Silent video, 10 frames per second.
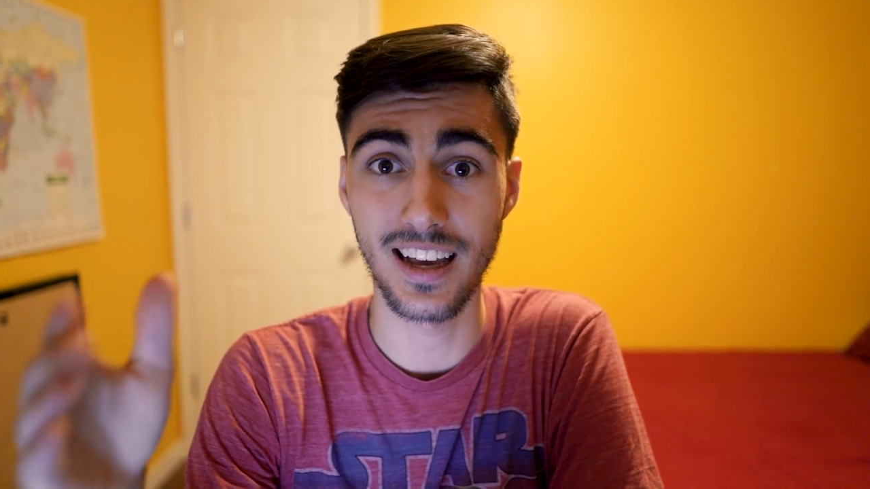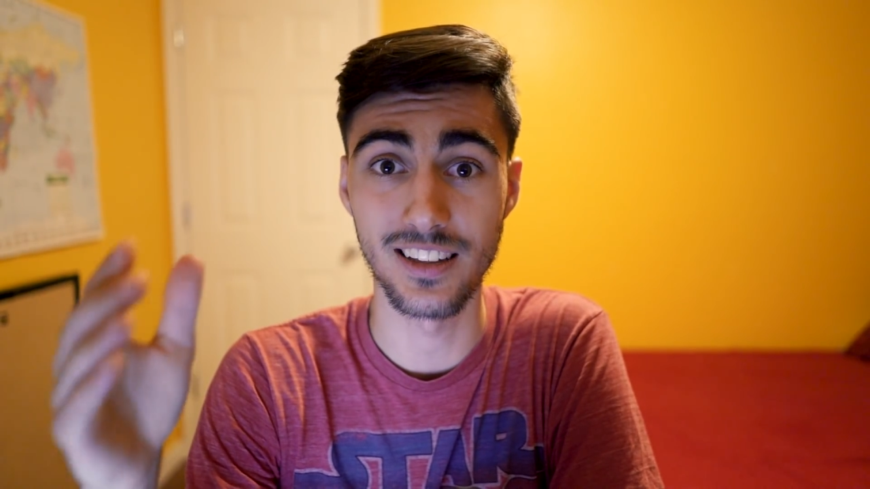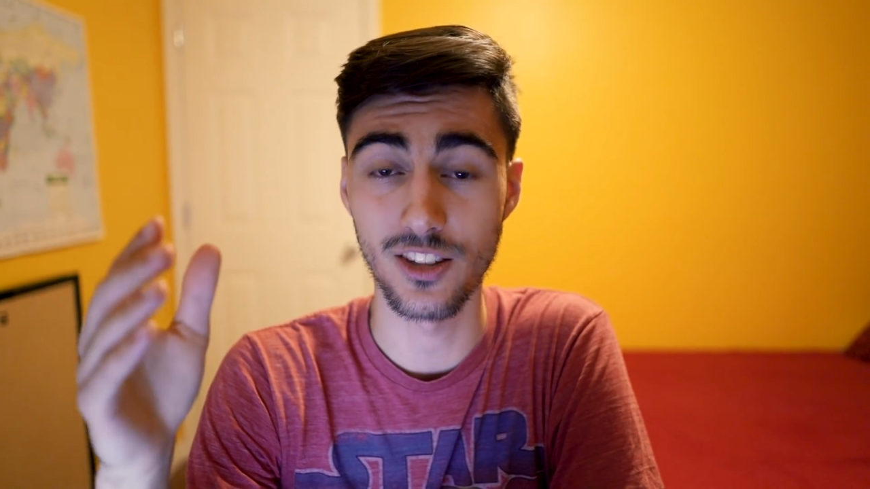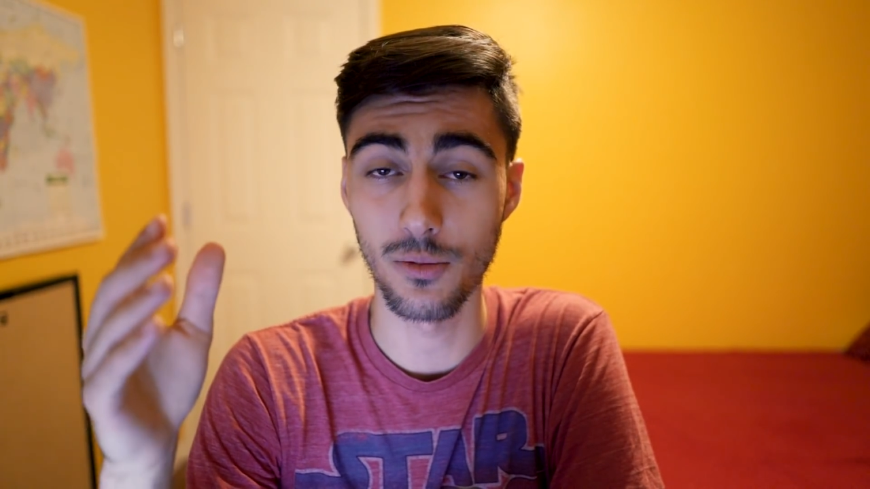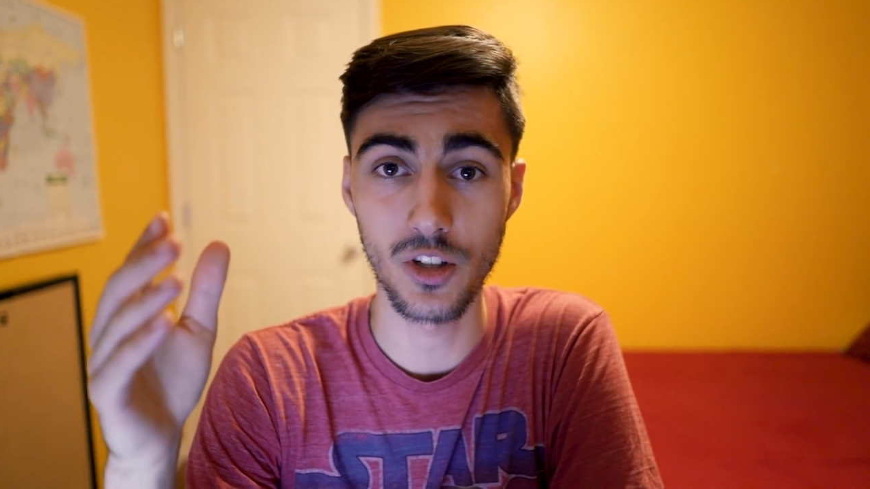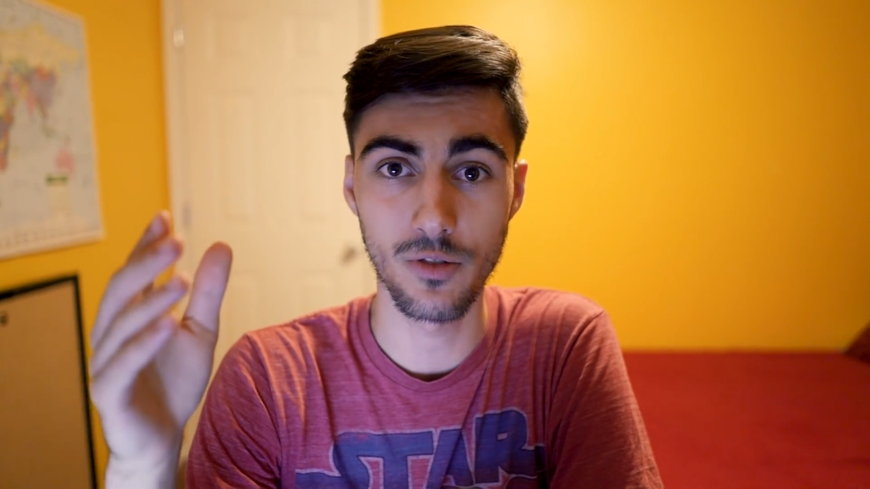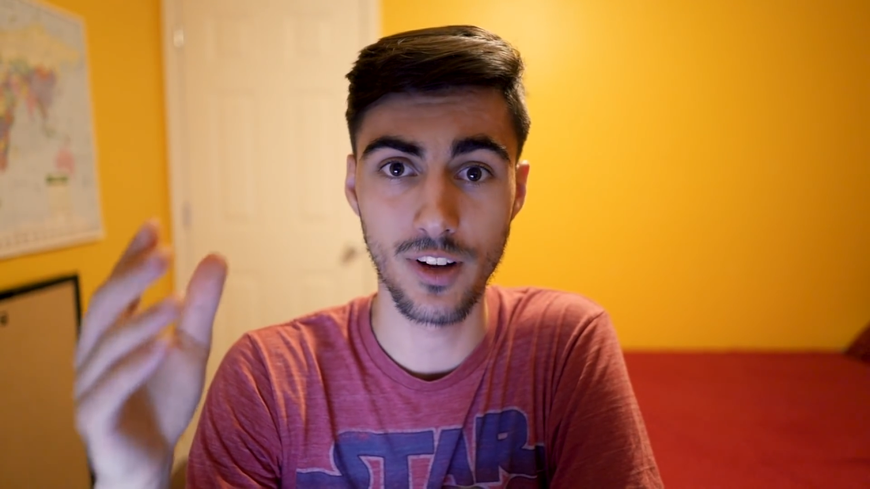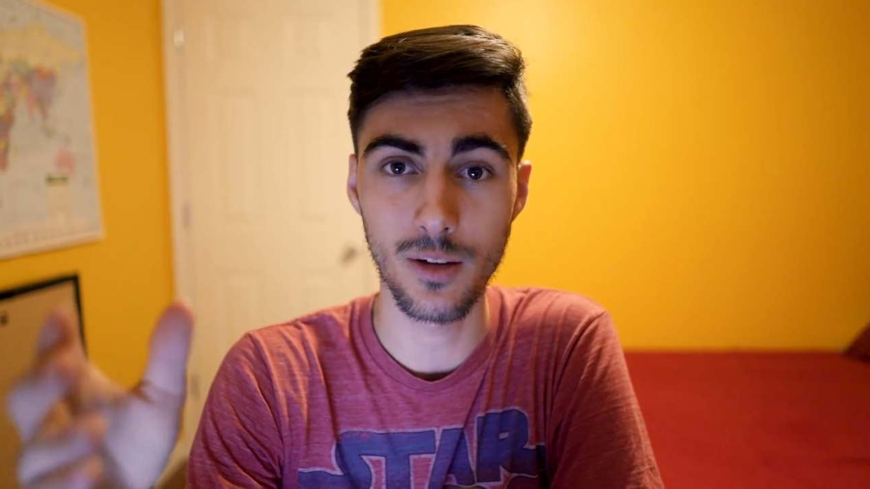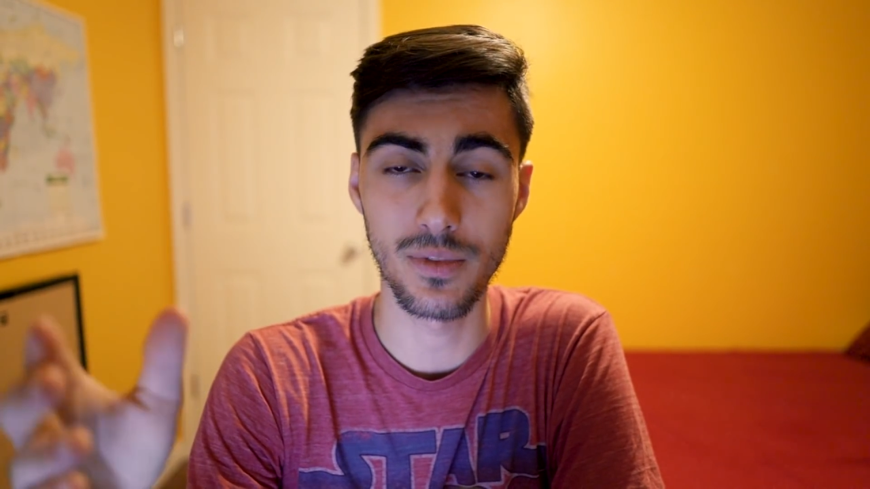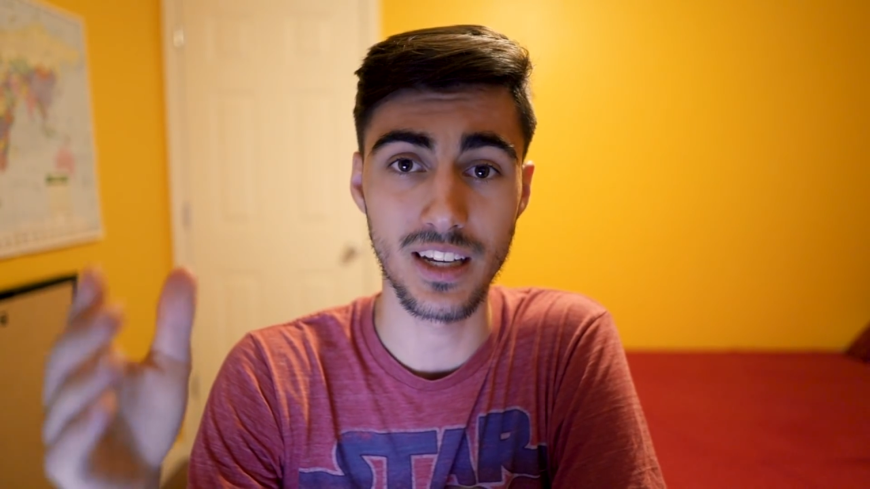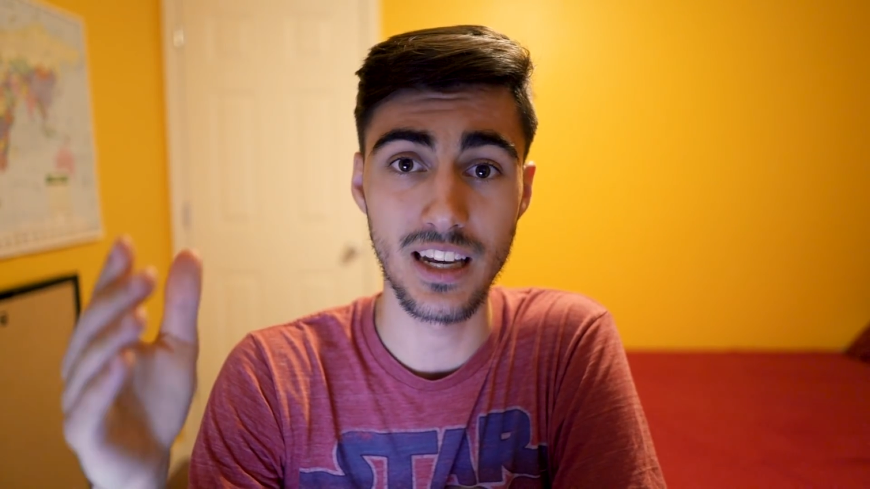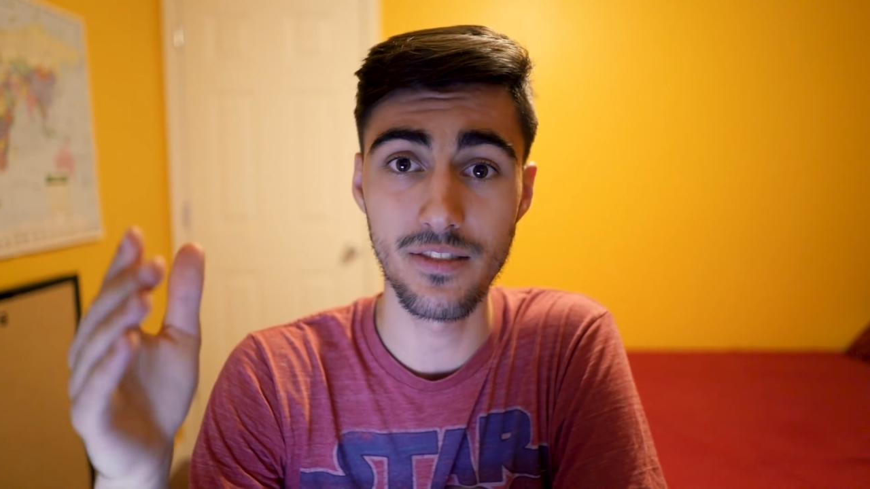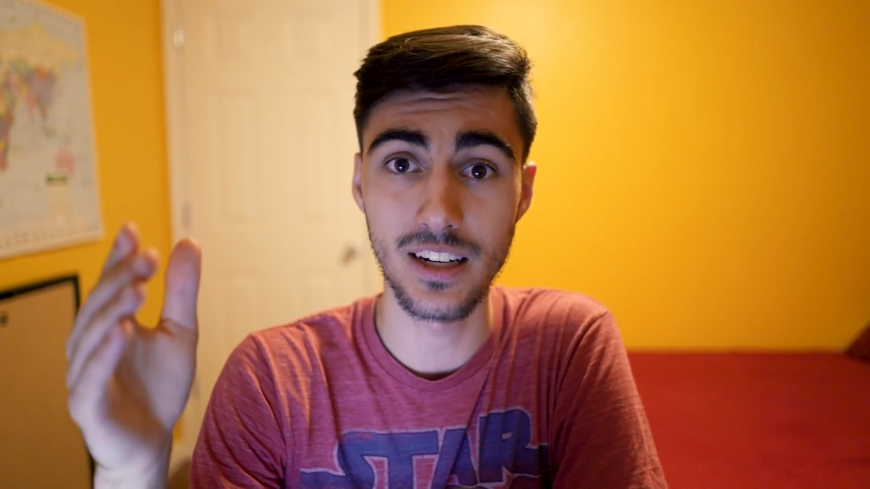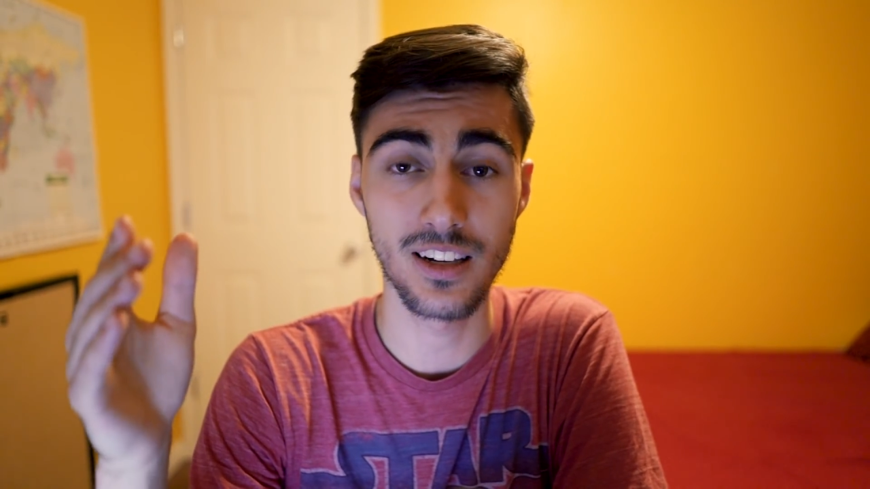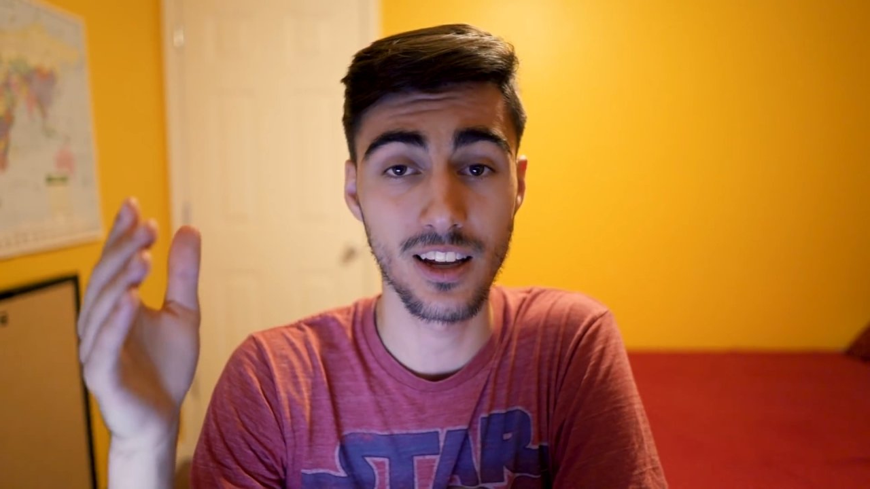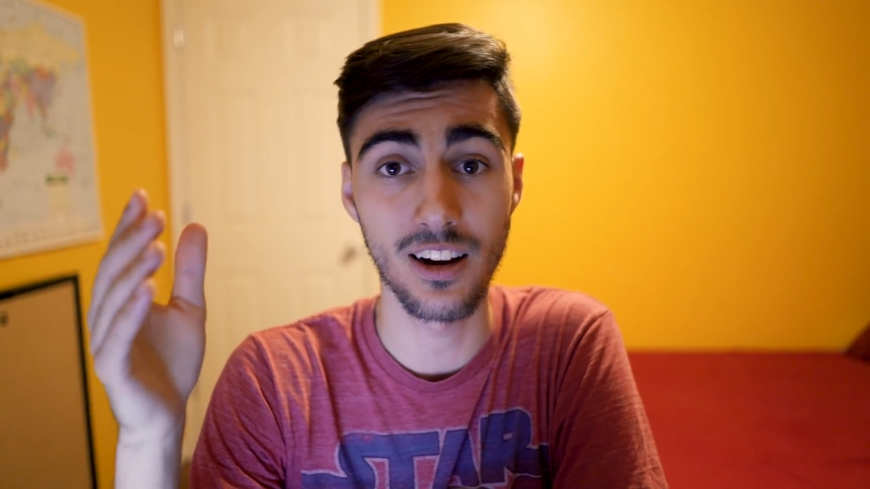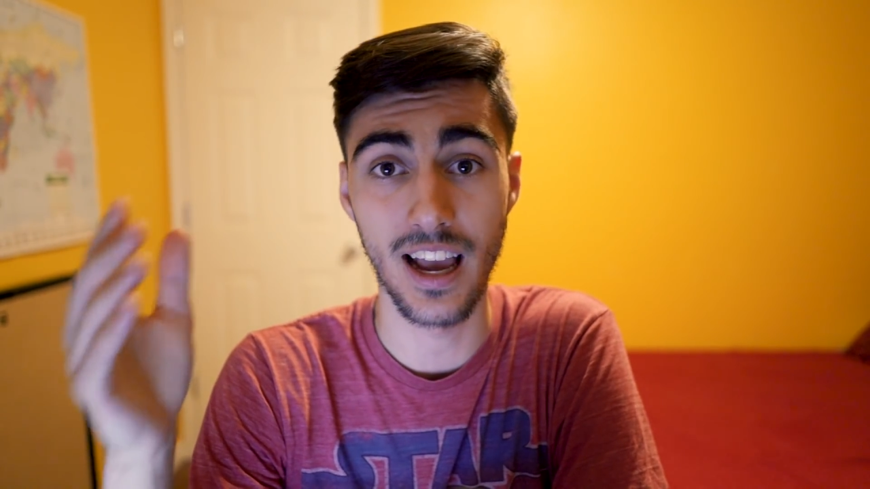and so much development even into their